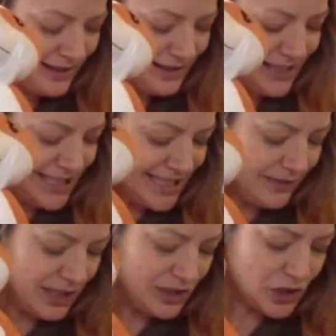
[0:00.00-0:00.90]
Let's give
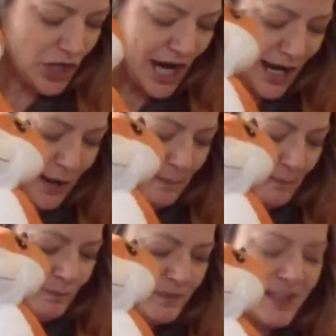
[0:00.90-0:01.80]
it a try.
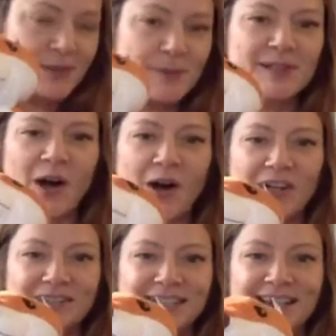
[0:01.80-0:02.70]
This one's
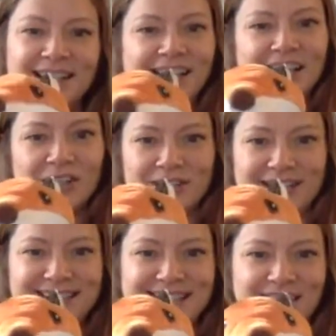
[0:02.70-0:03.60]
called
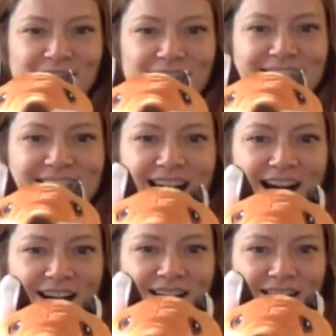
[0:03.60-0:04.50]
Hickory Dickory Dock.